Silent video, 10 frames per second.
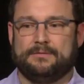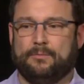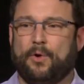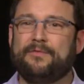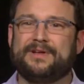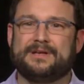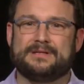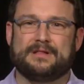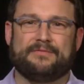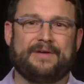woven
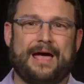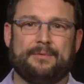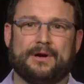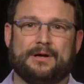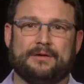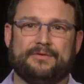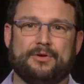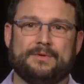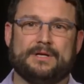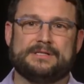into the fabric of
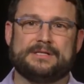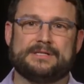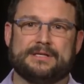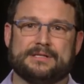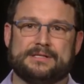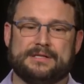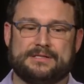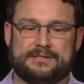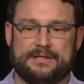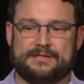human existence.
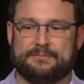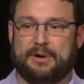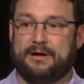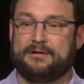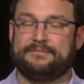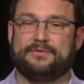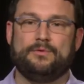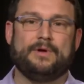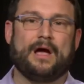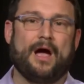It's a part of who
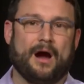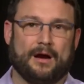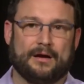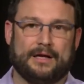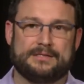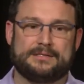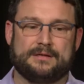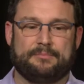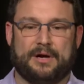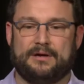we are. It's
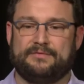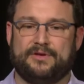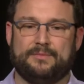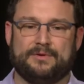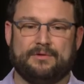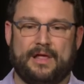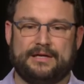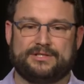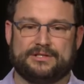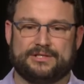a part of human
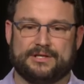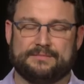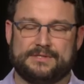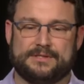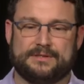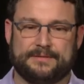relationships.